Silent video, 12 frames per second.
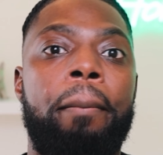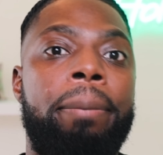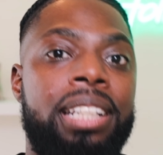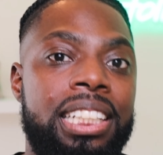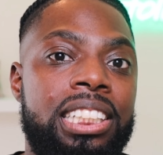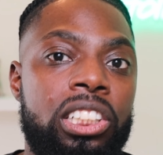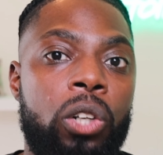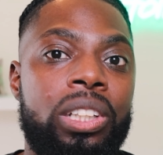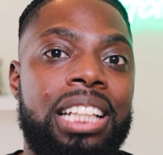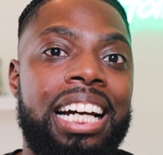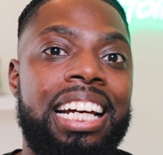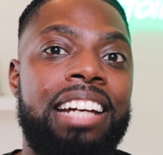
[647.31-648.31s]
And please
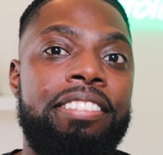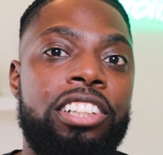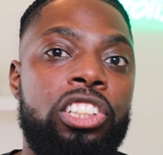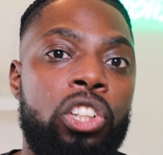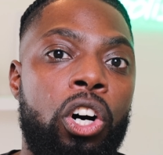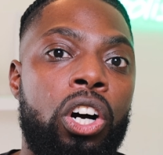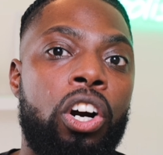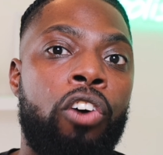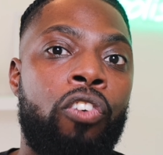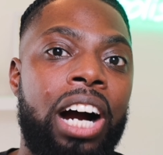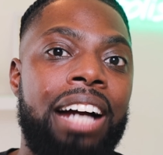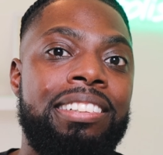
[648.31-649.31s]
note that if your dog
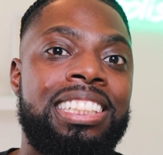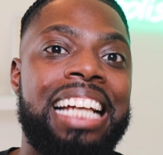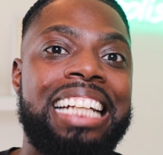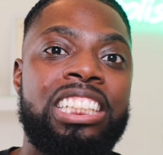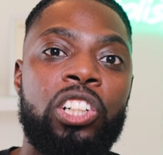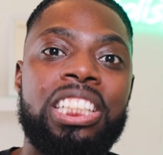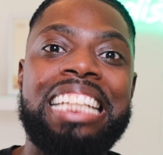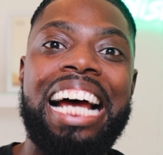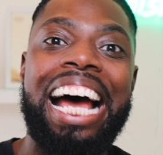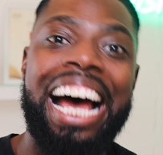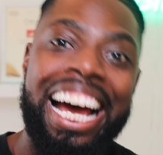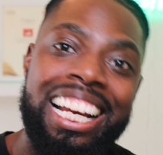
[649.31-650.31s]
arrives towards
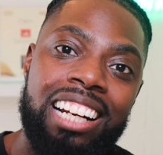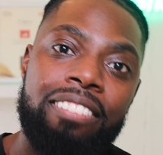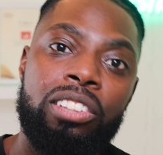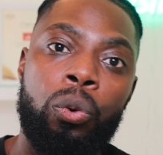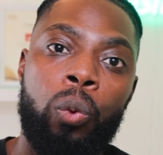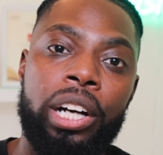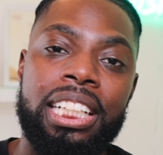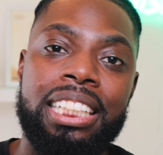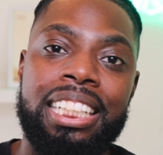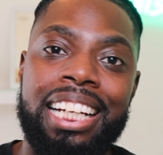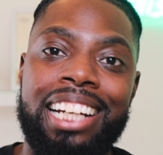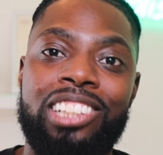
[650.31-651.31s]
the end of the
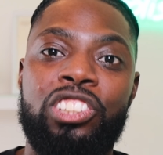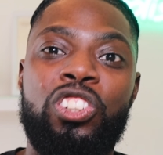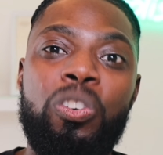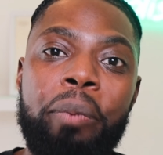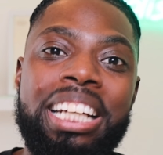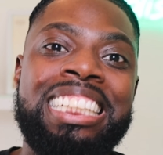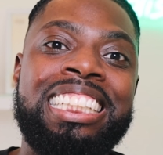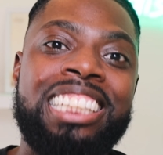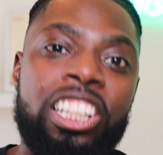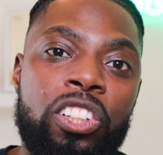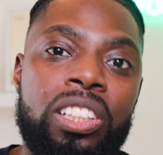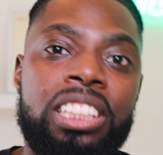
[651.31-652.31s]
working day, you may
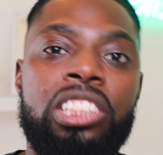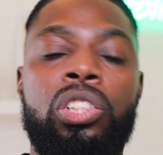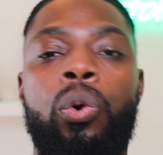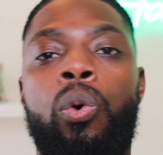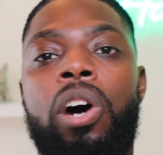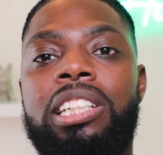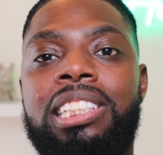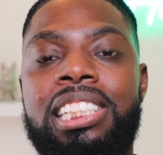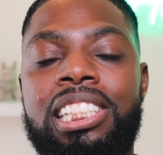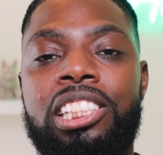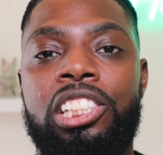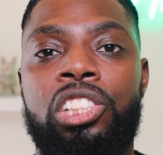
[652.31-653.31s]
still need to
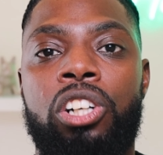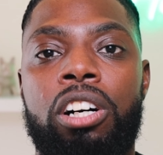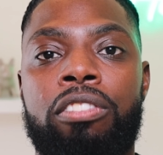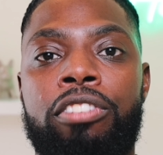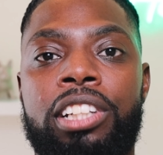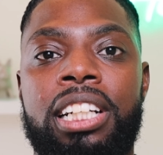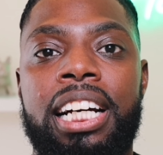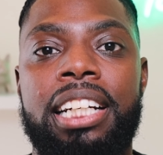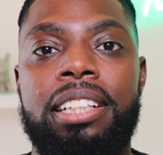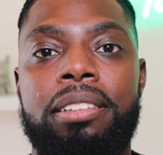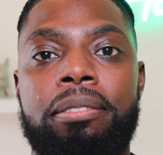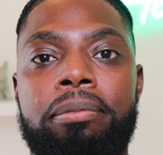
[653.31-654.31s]
quarantine your dog for the night.